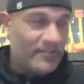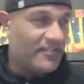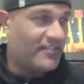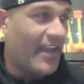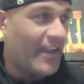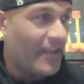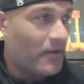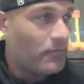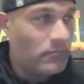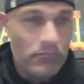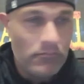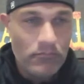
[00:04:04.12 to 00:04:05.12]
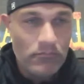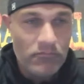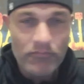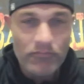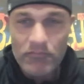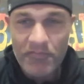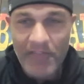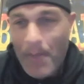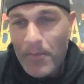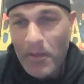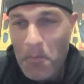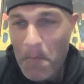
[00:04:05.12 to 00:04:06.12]
the stadium, stop
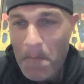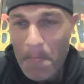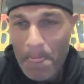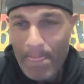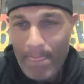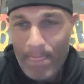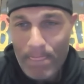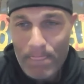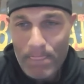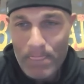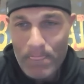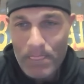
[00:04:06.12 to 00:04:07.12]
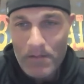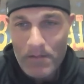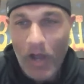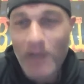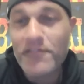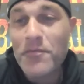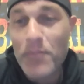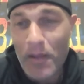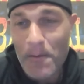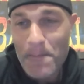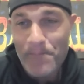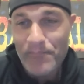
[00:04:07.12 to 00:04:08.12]
me. Talk to me.
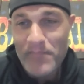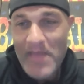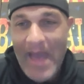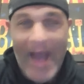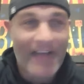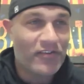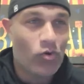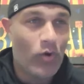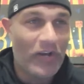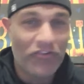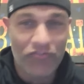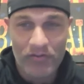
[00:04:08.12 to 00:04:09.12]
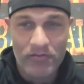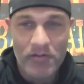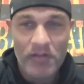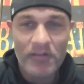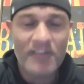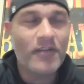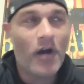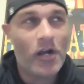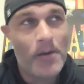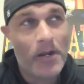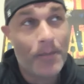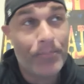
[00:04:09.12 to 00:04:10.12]
Ask a question. Let's talk
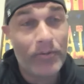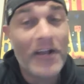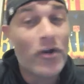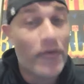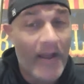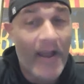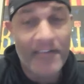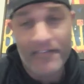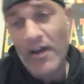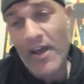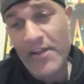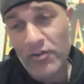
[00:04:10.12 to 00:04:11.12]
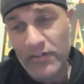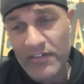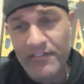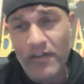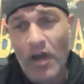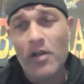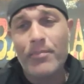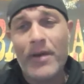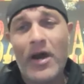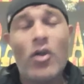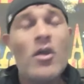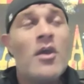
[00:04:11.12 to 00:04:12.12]
about a player that I signed. Let's talk
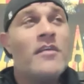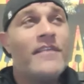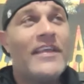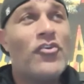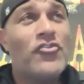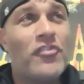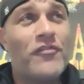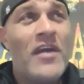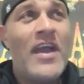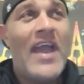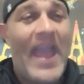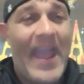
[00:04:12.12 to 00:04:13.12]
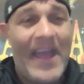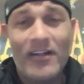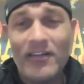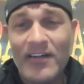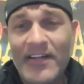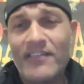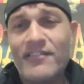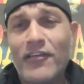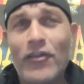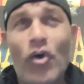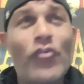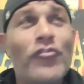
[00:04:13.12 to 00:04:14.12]
about the use of analytics. To
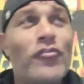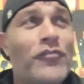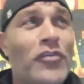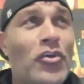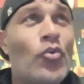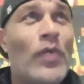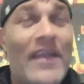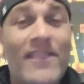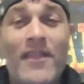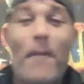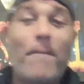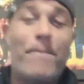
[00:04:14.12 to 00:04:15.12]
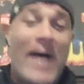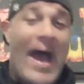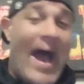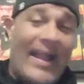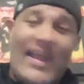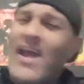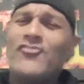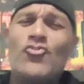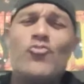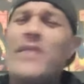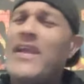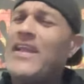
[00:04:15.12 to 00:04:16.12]
those of you in the back, and I
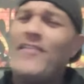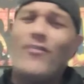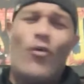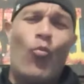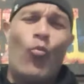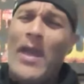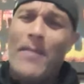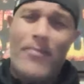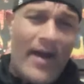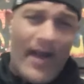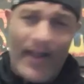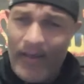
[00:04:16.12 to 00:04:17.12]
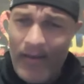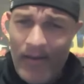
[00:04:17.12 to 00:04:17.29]
do mean in the way back,